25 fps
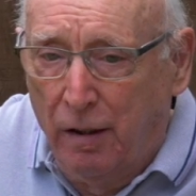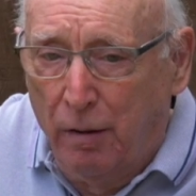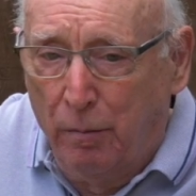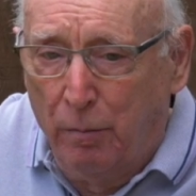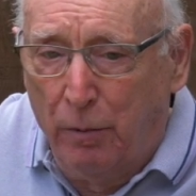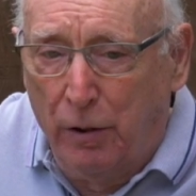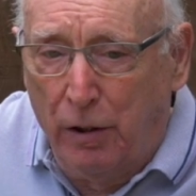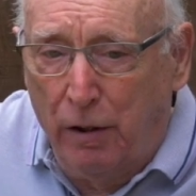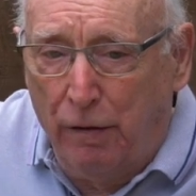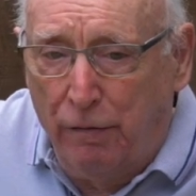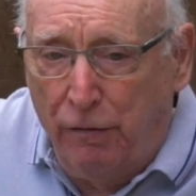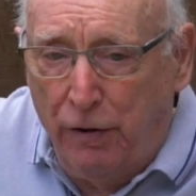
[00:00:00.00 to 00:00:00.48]

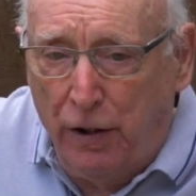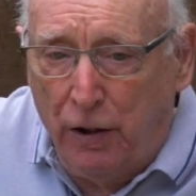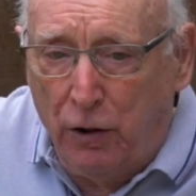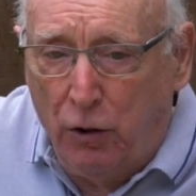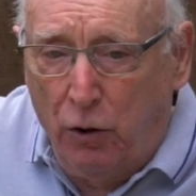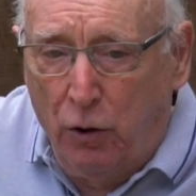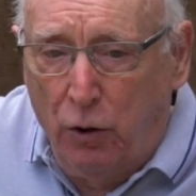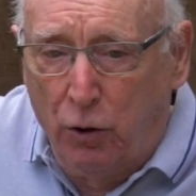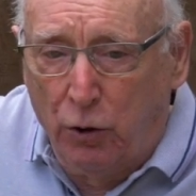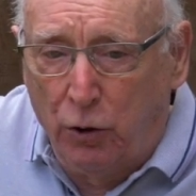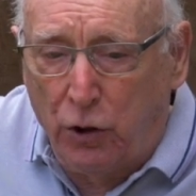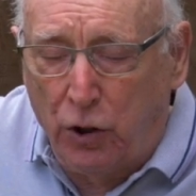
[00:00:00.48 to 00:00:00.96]
But if it
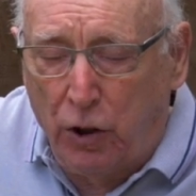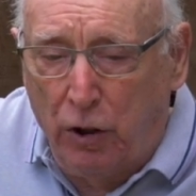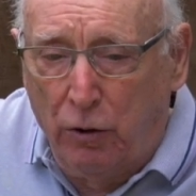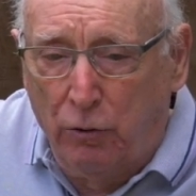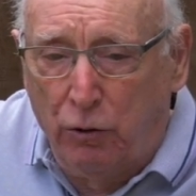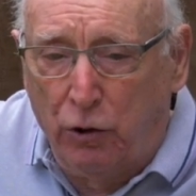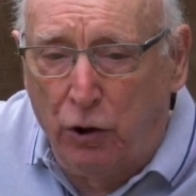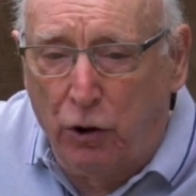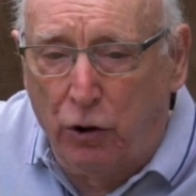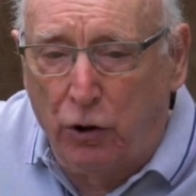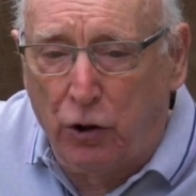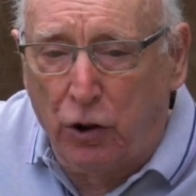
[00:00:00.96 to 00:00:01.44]
also
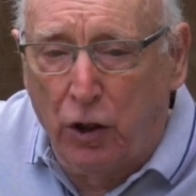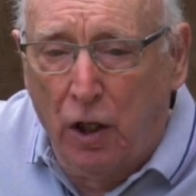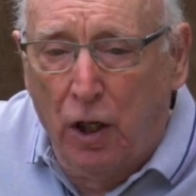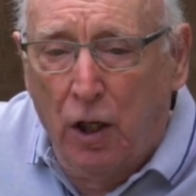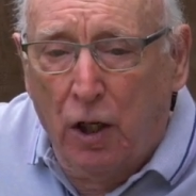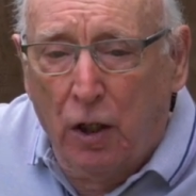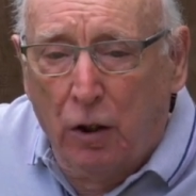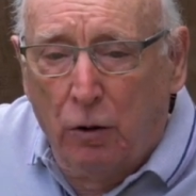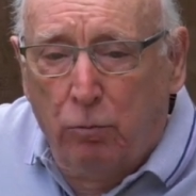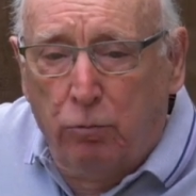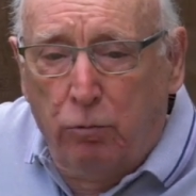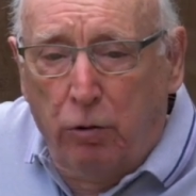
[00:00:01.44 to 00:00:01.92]
just
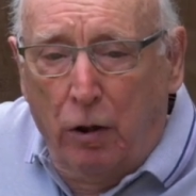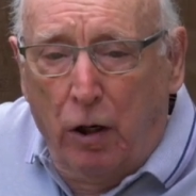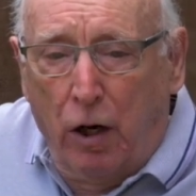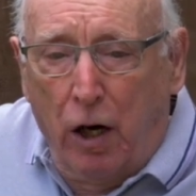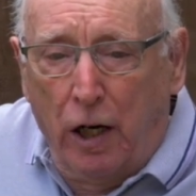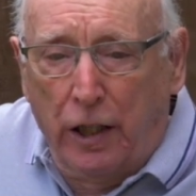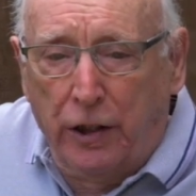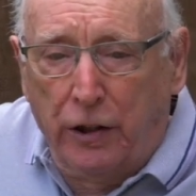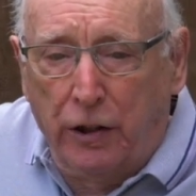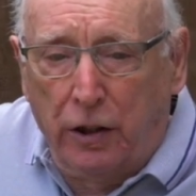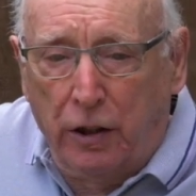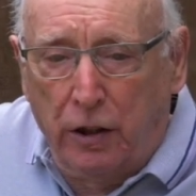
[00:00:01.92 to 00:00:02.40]

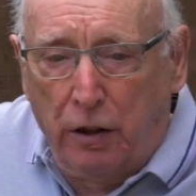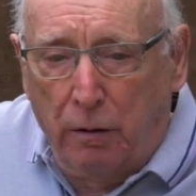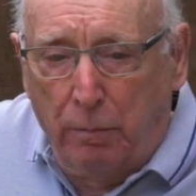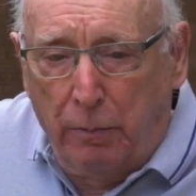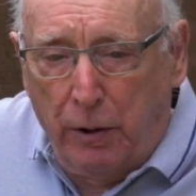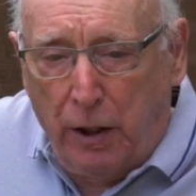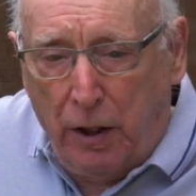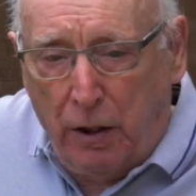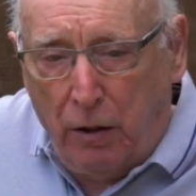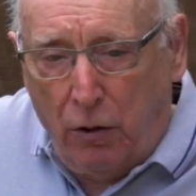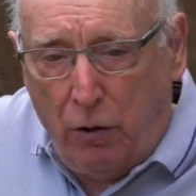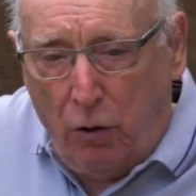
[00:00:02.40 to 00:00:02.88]
rises a
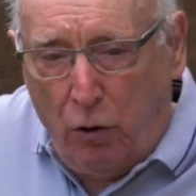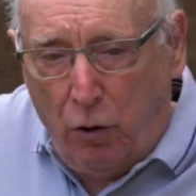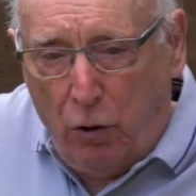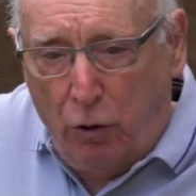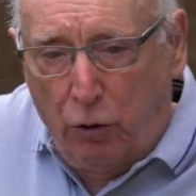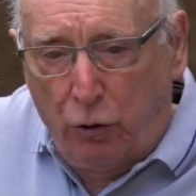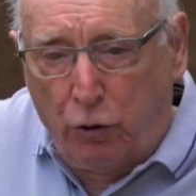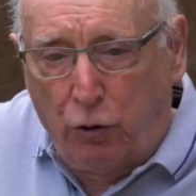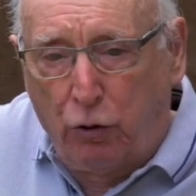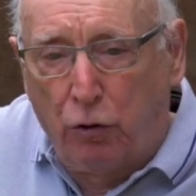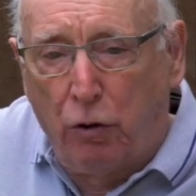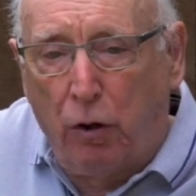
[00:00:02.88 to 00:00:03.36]
bit
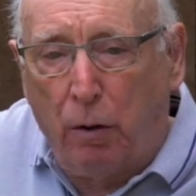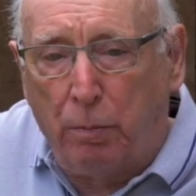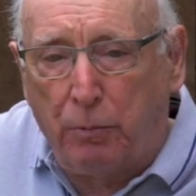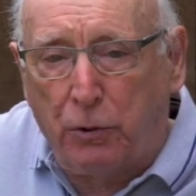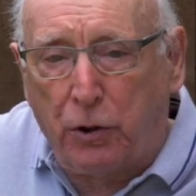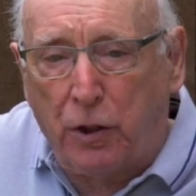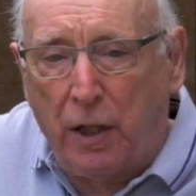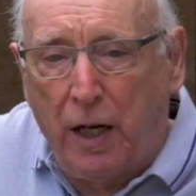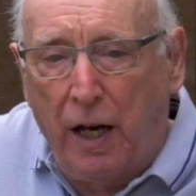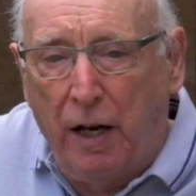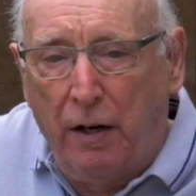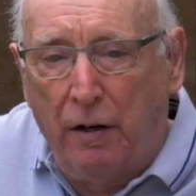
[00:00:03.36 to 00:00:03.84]
or
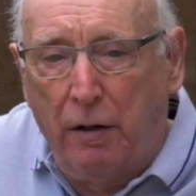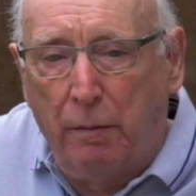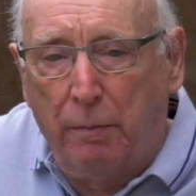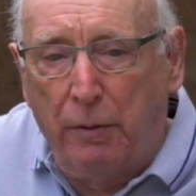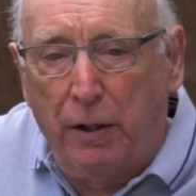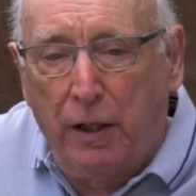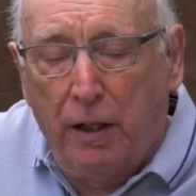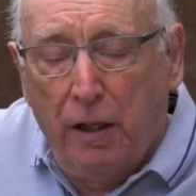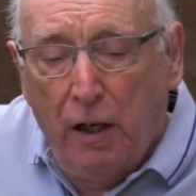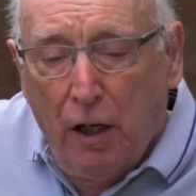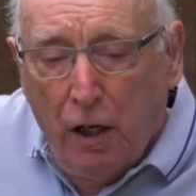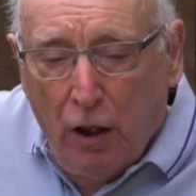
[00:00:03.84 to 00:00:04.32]
drops down a
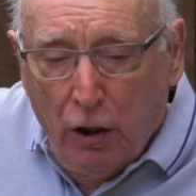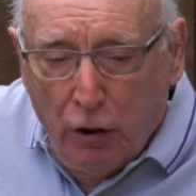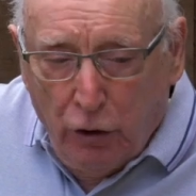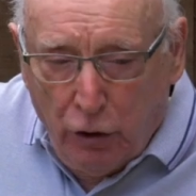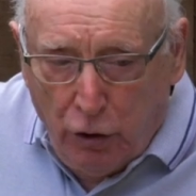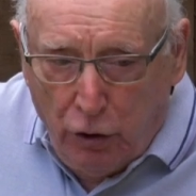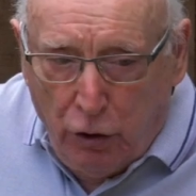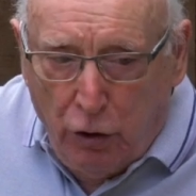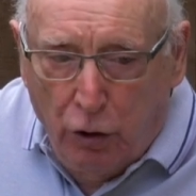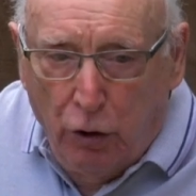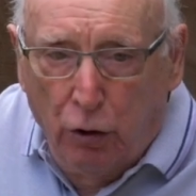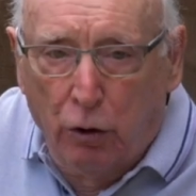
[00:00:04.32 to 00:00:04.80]
bit
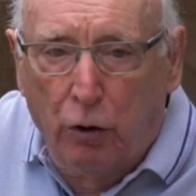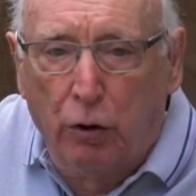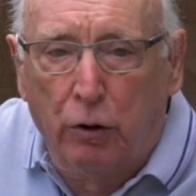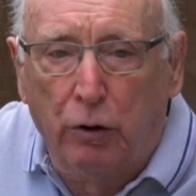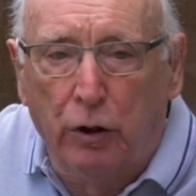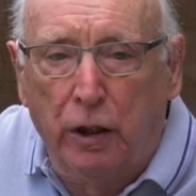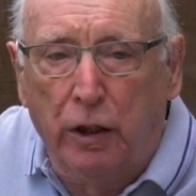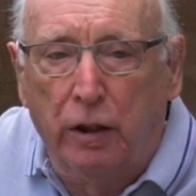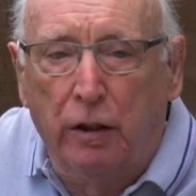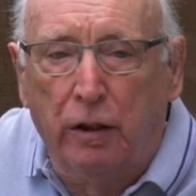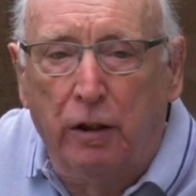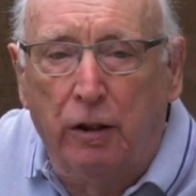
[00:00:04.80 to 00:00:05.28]

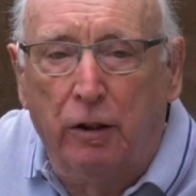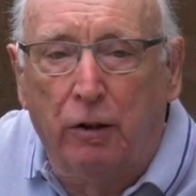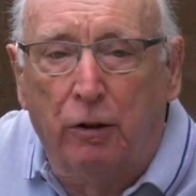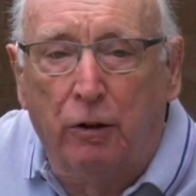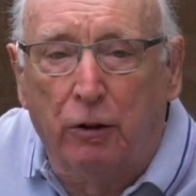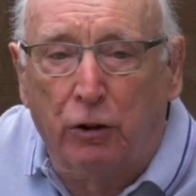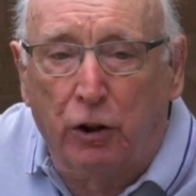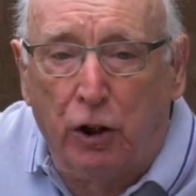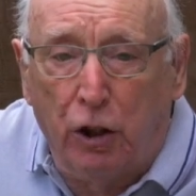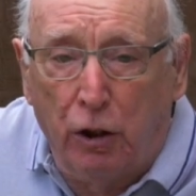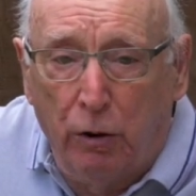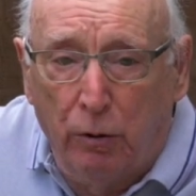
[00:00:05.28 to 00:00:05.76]
during
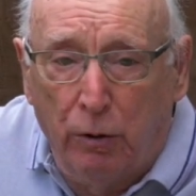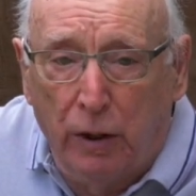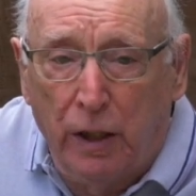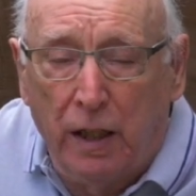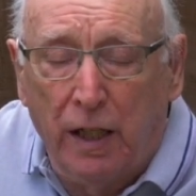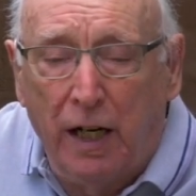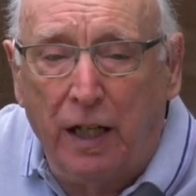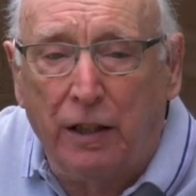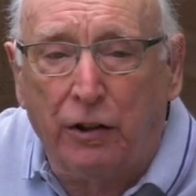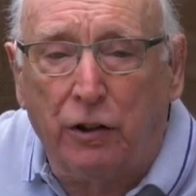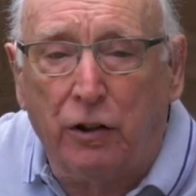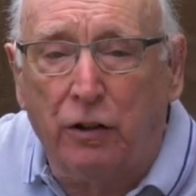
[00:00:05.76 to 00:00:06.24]
your cue in
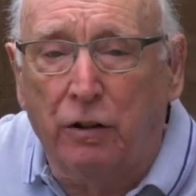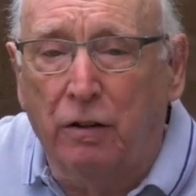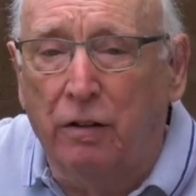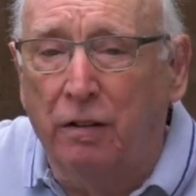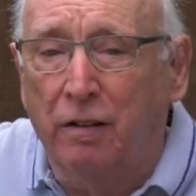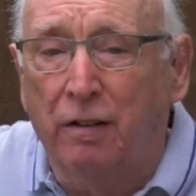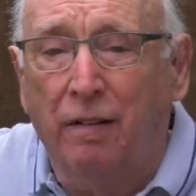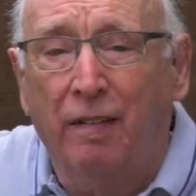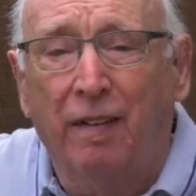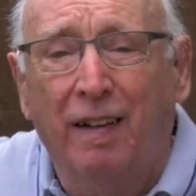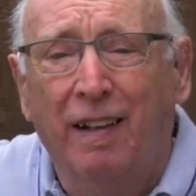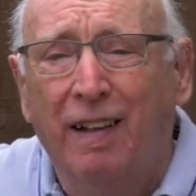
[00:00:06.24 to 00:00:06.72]

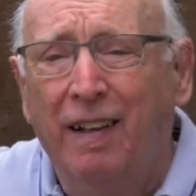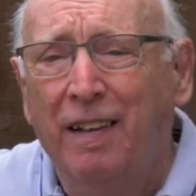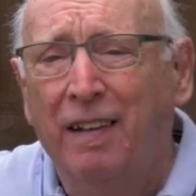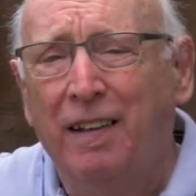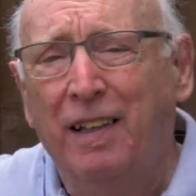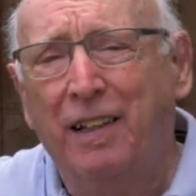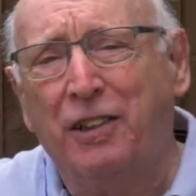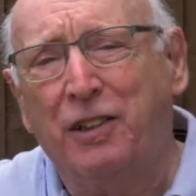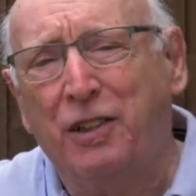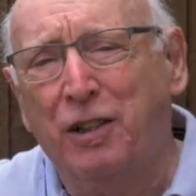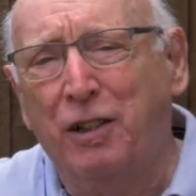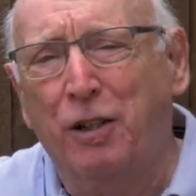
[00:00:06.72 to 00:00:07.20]
action,
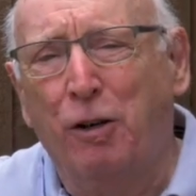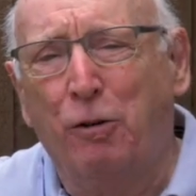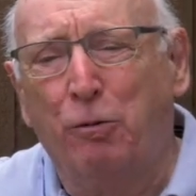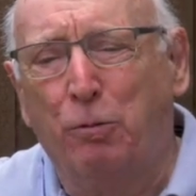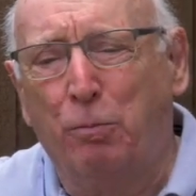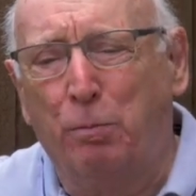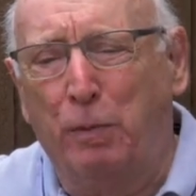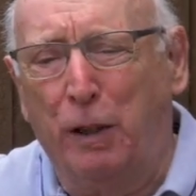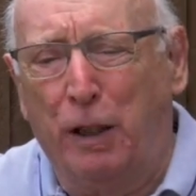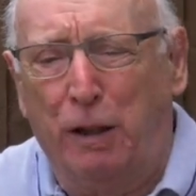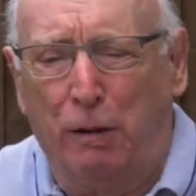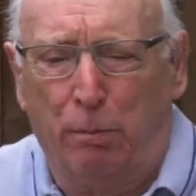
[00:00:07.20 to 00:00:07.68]
that's no
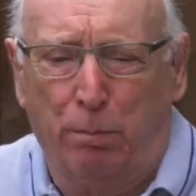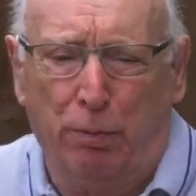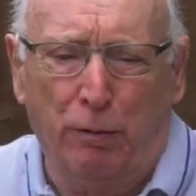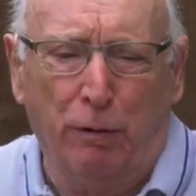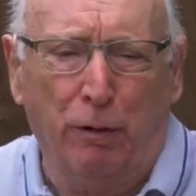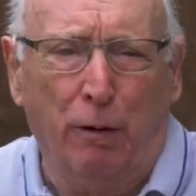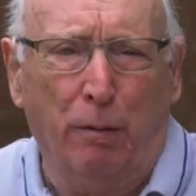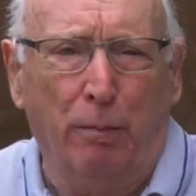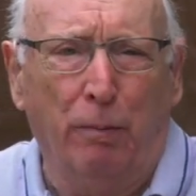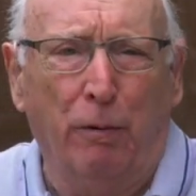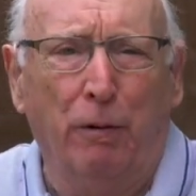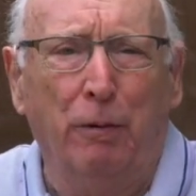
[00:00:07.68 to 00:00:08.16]
big
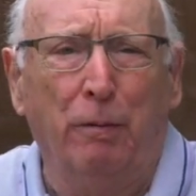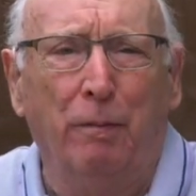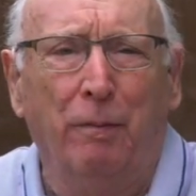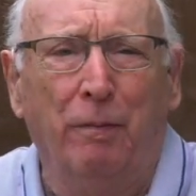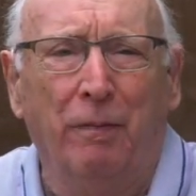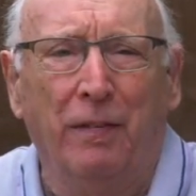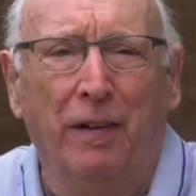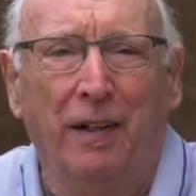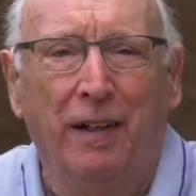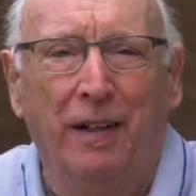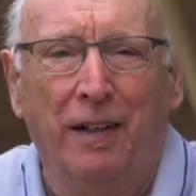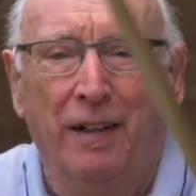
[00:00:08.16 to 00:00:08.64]
problem.
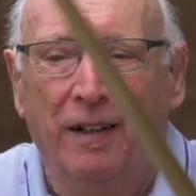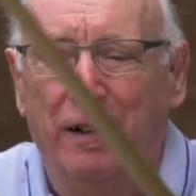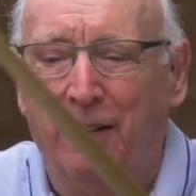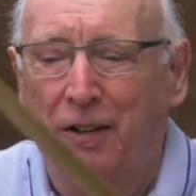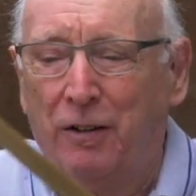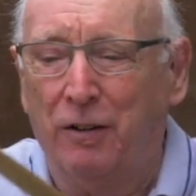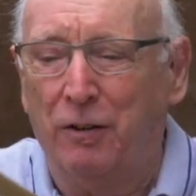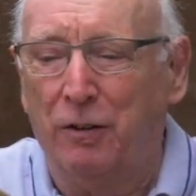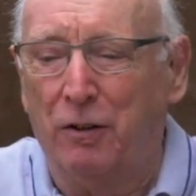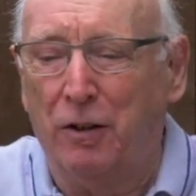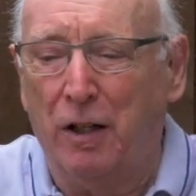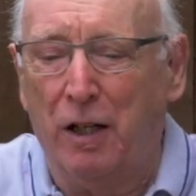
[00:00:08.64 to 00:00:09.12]

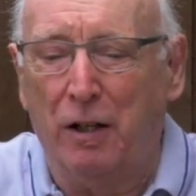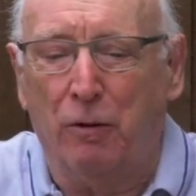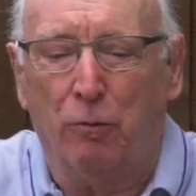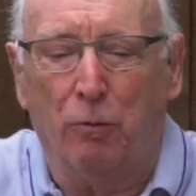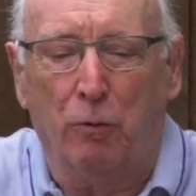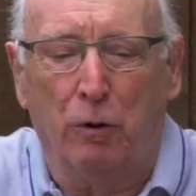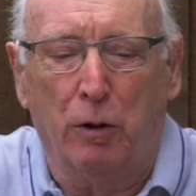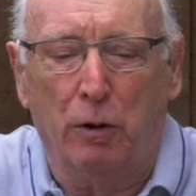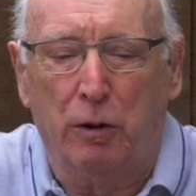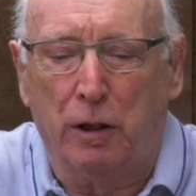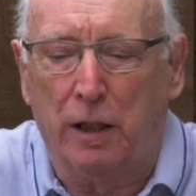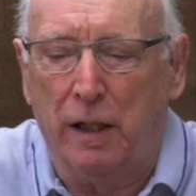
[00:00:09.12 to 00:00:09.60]
All right,
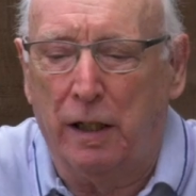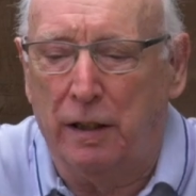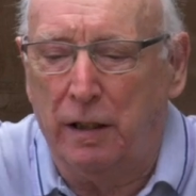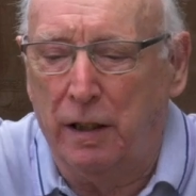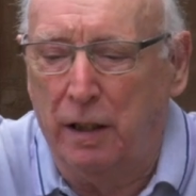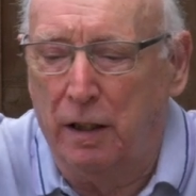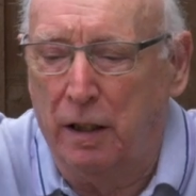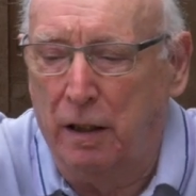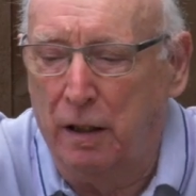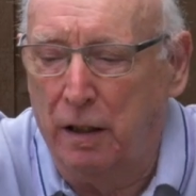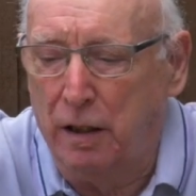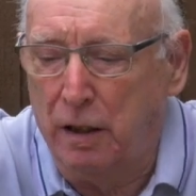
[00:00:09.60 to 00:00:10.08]
we're
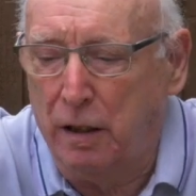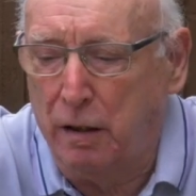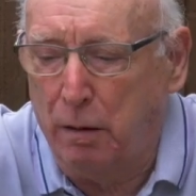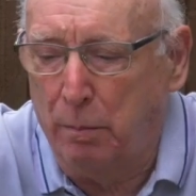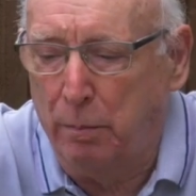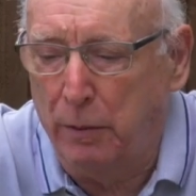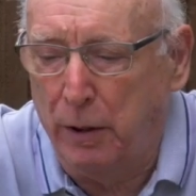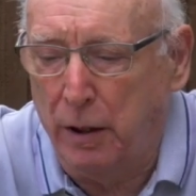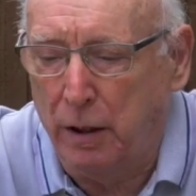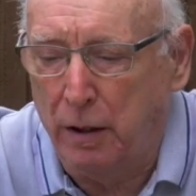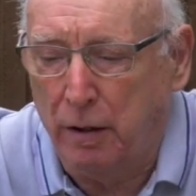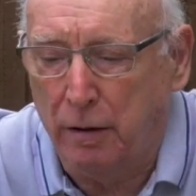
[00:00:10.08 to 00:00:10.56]
getting a little
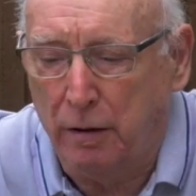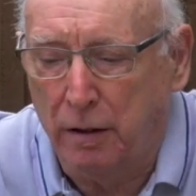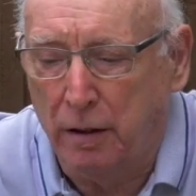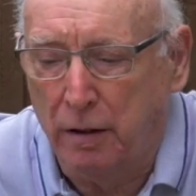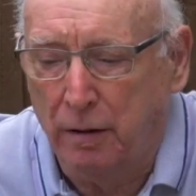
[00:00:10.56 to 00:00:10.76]
bit